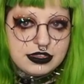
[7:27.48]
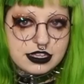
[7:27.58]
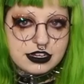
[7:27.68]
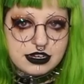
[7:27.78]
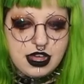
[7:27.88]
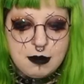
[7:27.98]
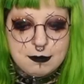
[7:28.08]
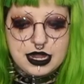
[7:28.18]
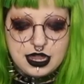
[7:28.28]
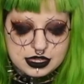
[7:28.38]
than up
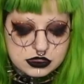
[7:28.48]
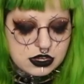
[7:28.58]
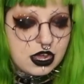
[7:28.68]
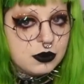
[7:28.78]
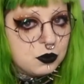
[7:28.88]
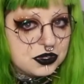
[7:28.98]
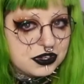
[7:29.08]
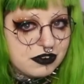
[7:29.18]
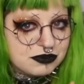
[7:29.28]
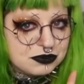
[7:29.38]
my leg than I would
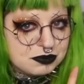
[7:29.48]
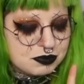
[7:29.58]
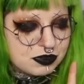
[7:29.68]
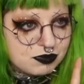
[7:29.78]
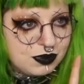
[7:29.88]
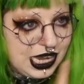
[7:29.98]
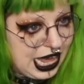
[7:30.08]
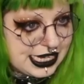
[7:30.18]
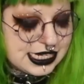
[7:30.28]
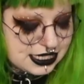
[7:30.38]
have
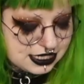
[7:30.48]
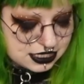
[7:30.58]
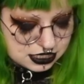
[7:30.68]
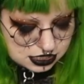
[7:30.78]
liked.